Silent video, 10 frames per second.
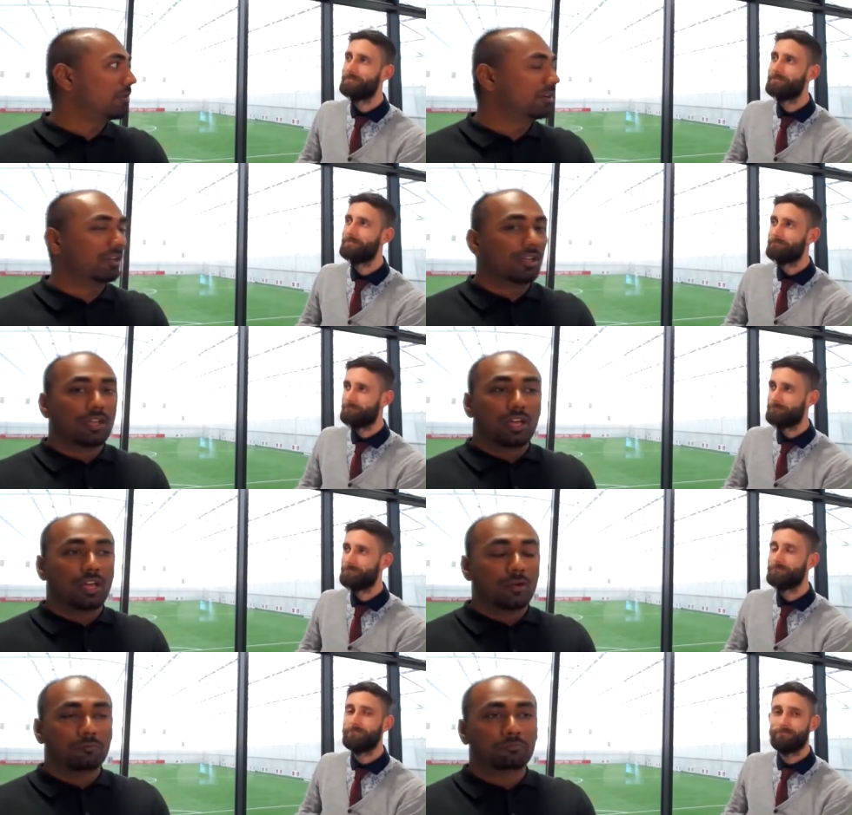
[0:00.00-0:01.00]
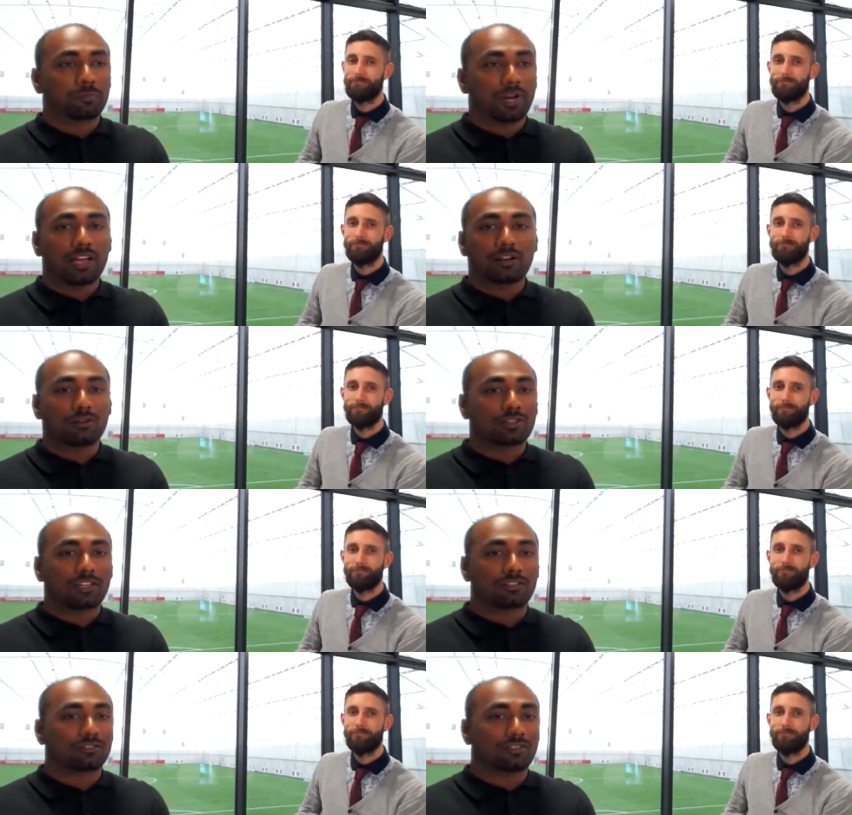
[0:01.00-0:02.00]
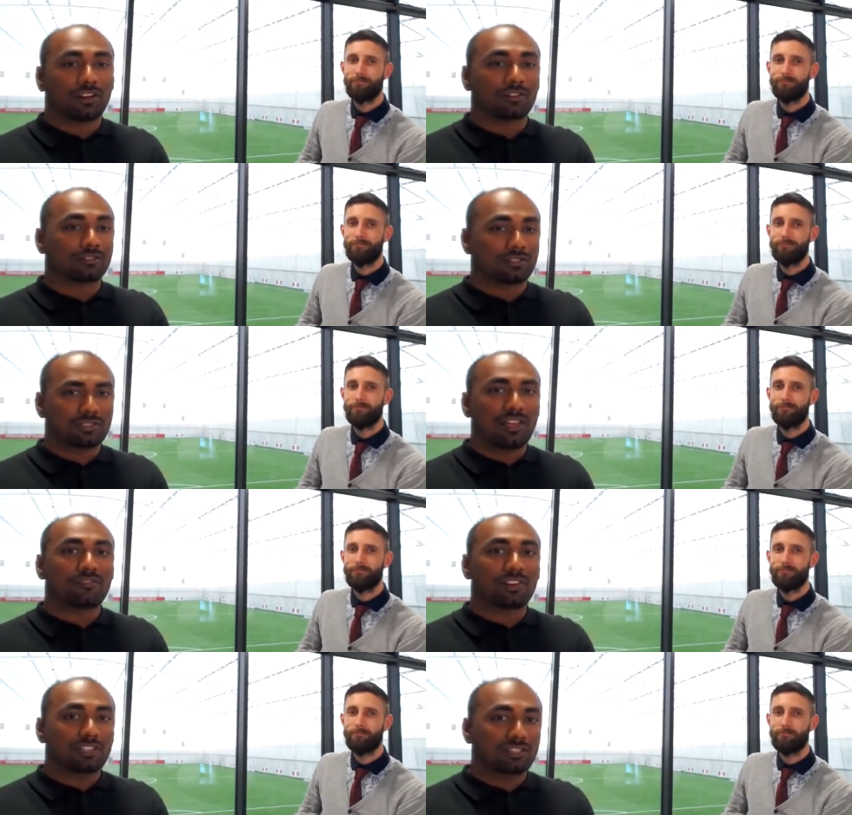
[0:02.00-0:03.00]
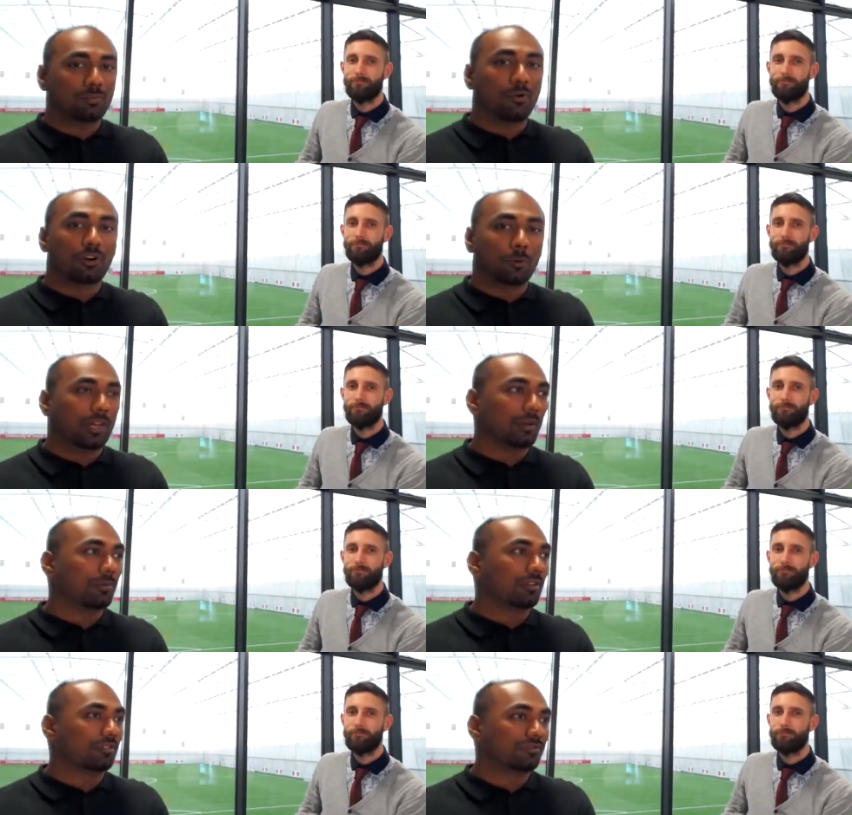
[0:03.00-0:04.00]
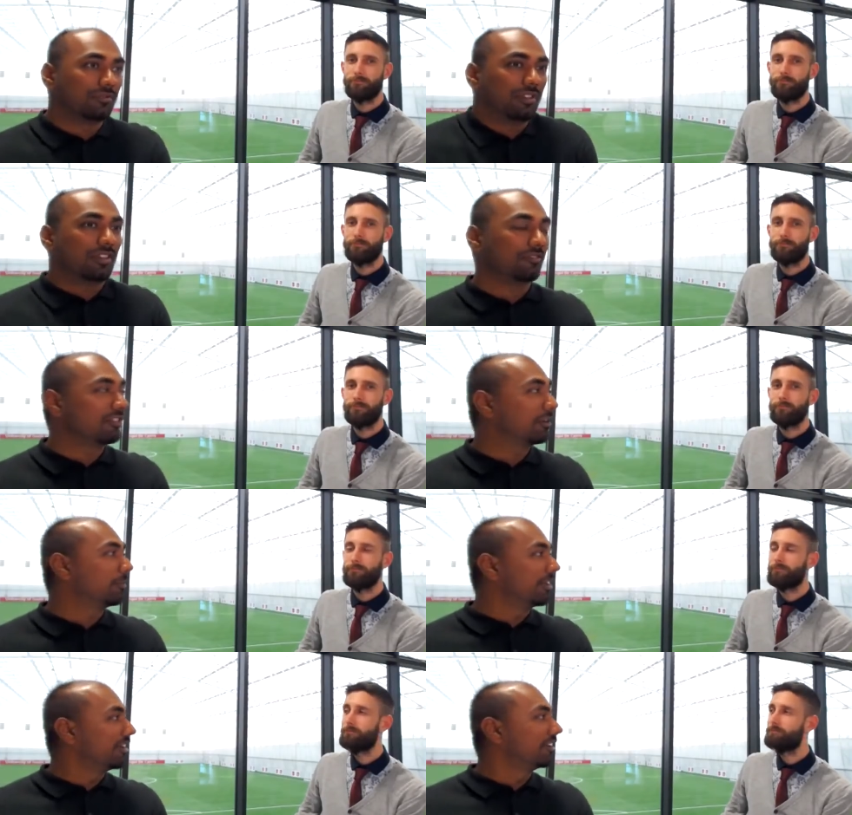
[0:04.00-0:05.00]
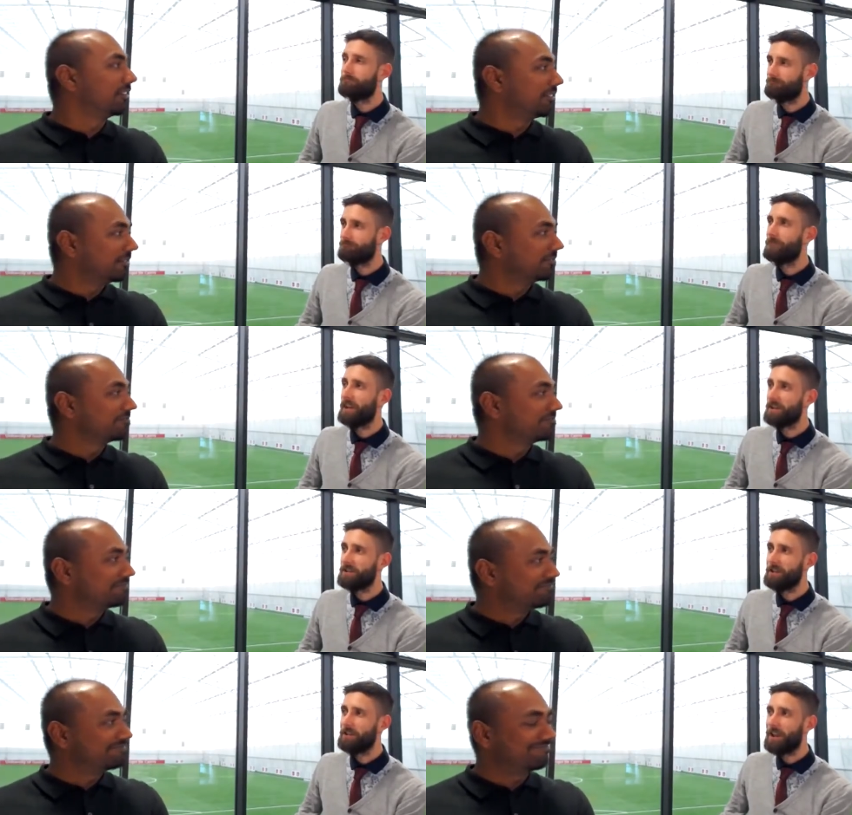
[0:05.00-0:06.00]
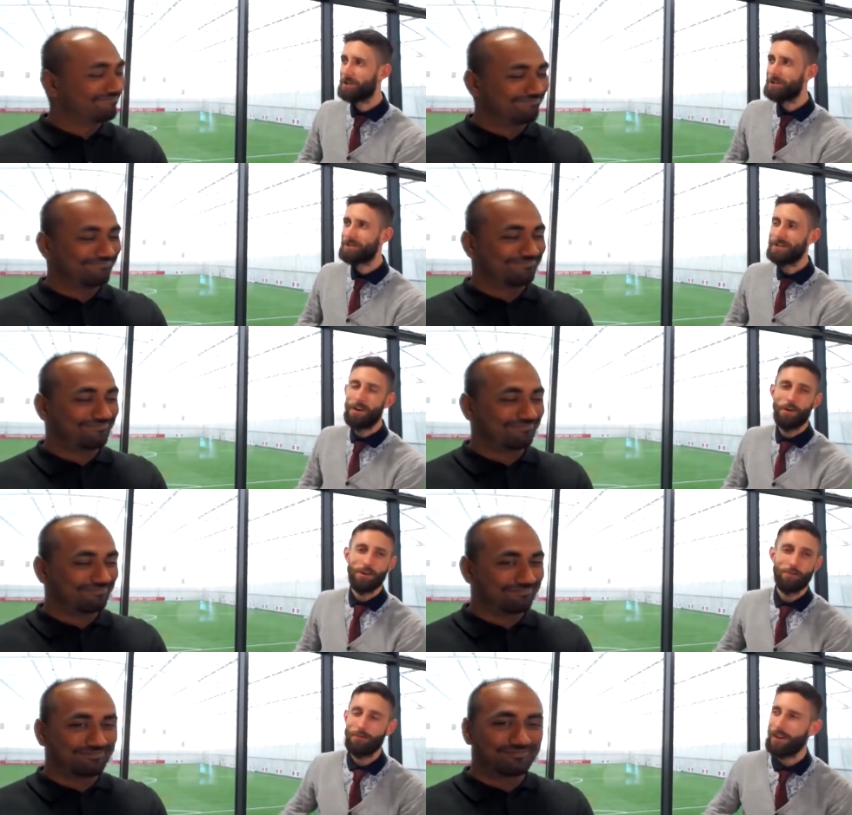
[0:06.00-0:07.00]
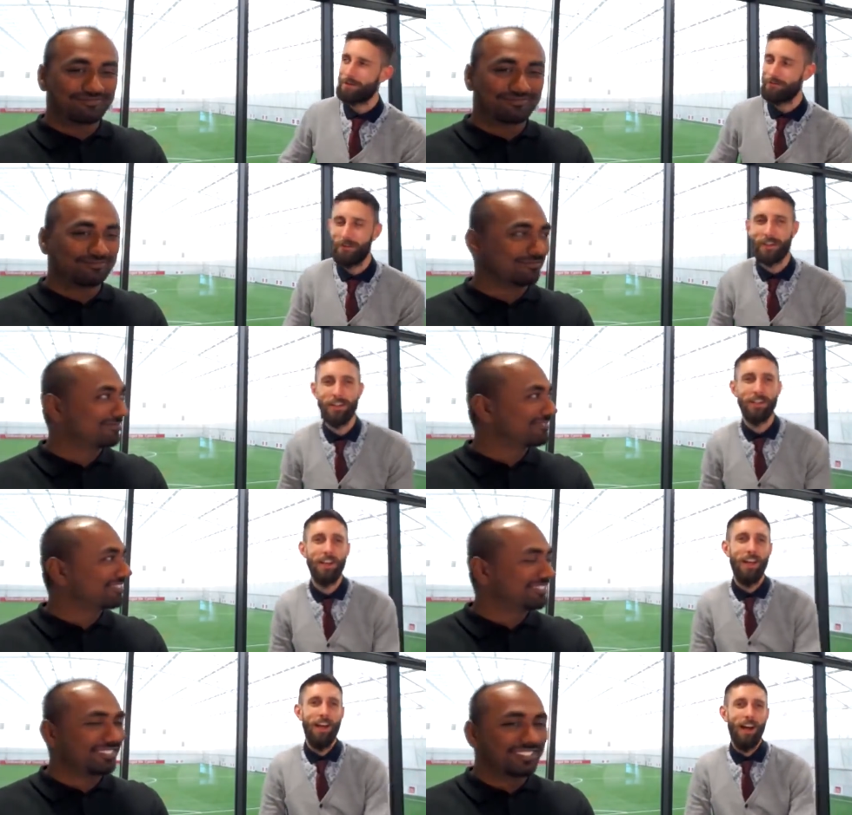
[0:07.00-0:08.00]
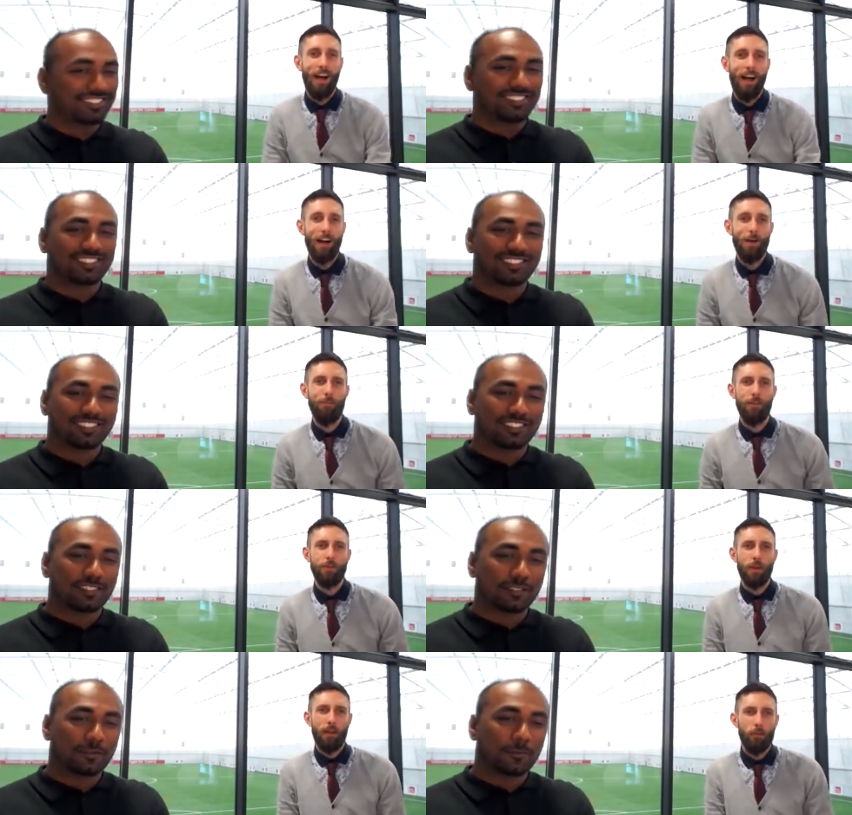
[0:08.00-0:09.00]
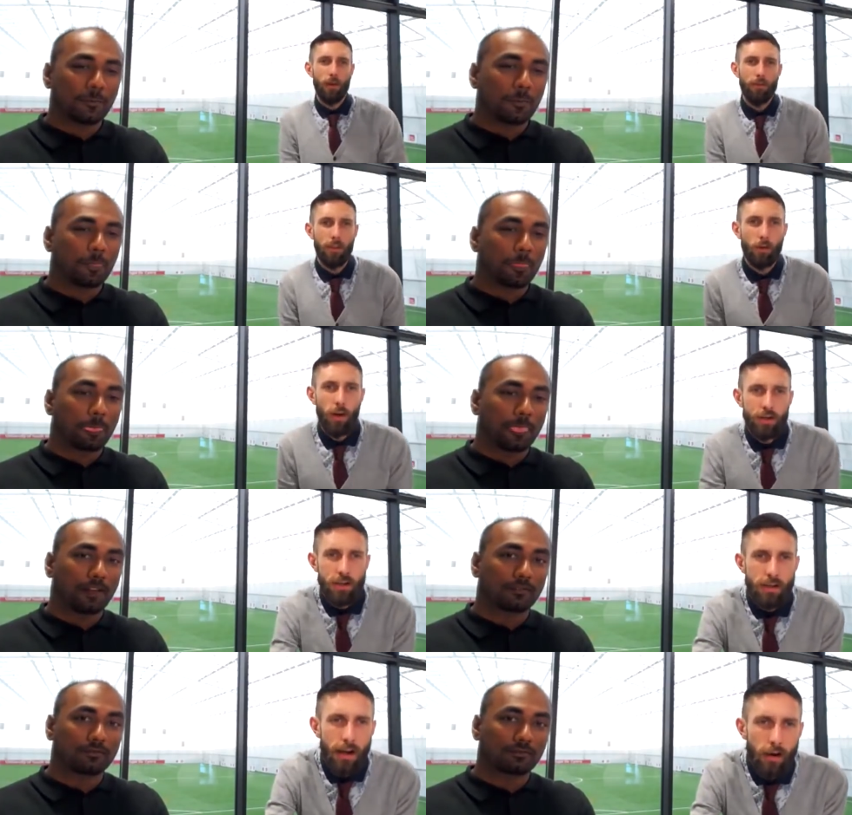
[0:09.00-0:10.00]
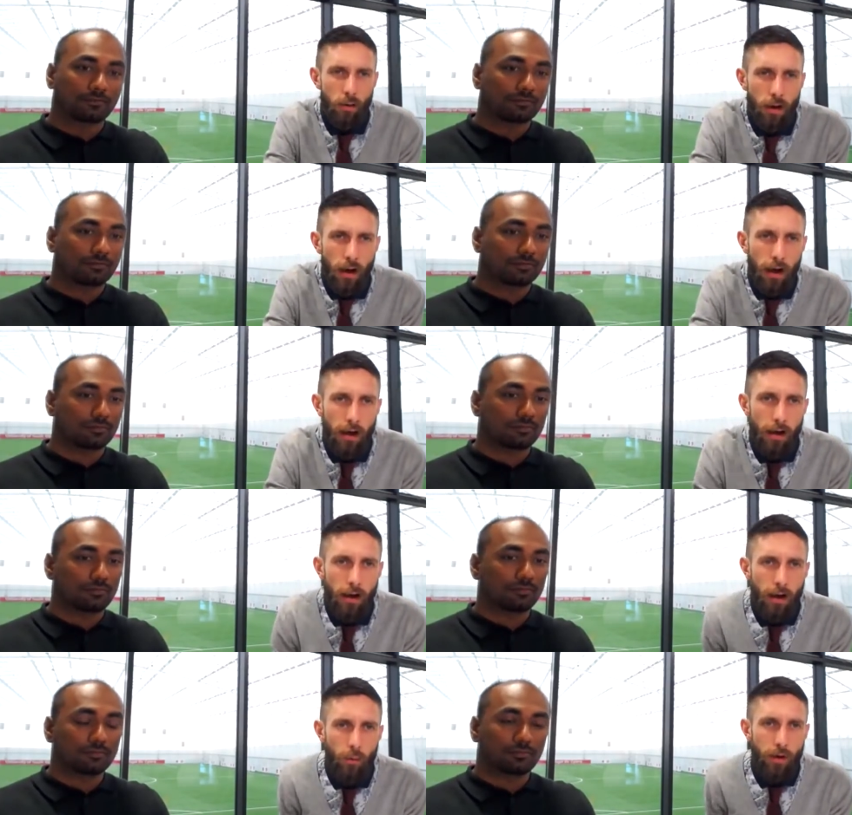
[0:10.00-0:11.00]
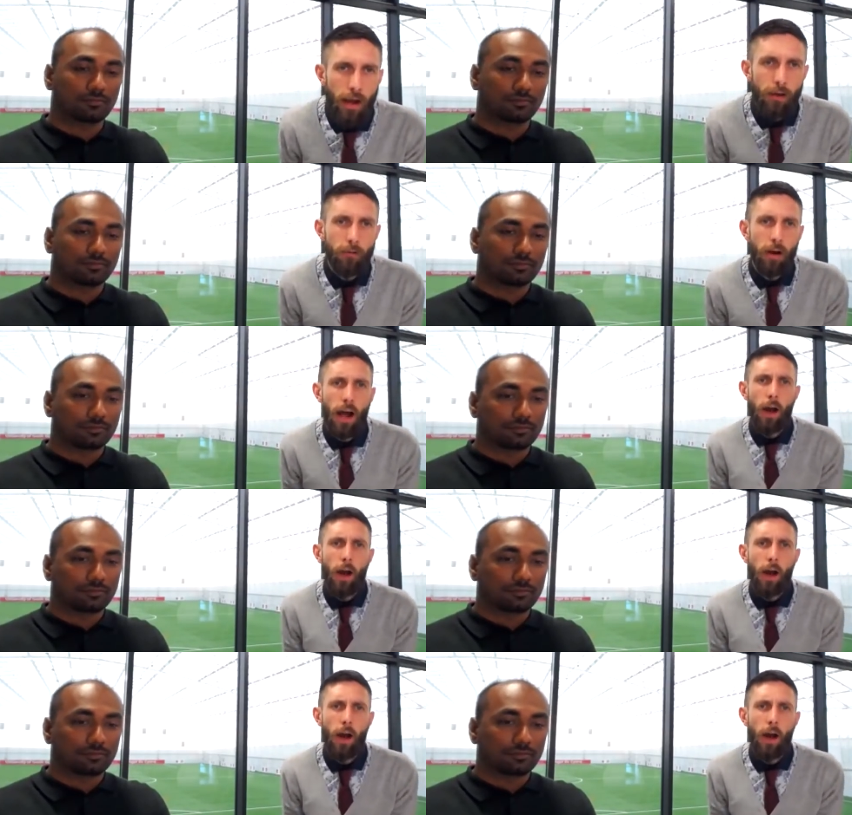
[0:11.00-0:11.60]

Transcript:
Speaker 1: anyone. Um, but I know that there's definitely support available if if need be.
Speaker 2: Excellent. That's good to know. That's, that's really good. so we have we have another question now. Uh, and we have